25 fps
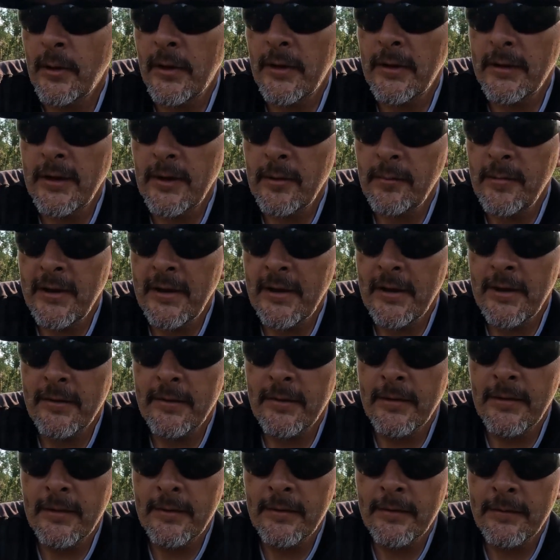probably going to be it
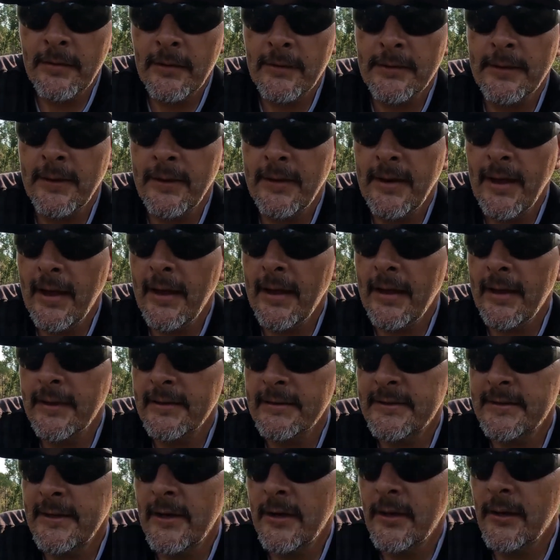for today.
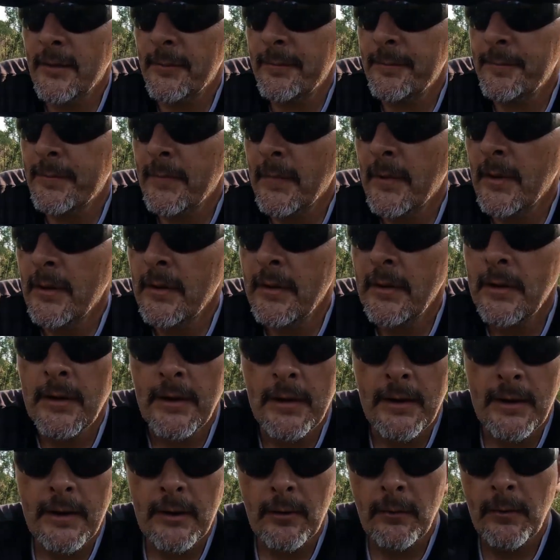So
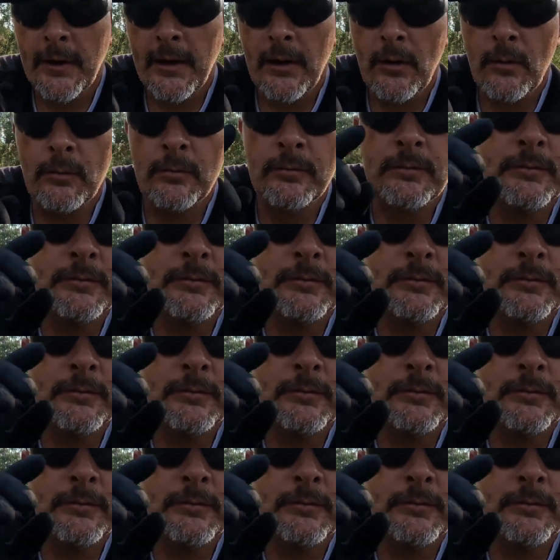here we go.